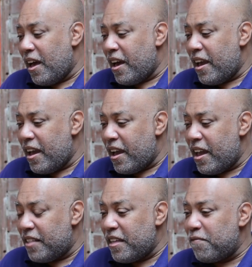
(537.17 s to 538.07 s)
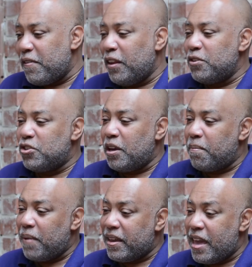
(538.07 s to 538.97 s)
I had that
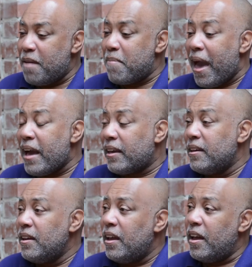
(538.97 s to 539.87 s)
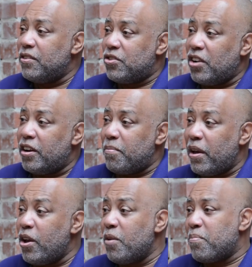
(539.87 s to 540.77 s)
fellowship. I came back and started
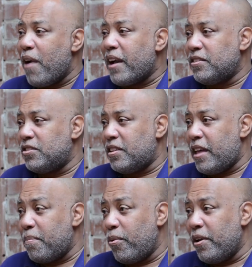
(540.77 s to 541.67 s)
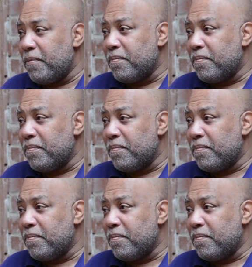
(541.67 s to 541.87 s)
my own practice at that point.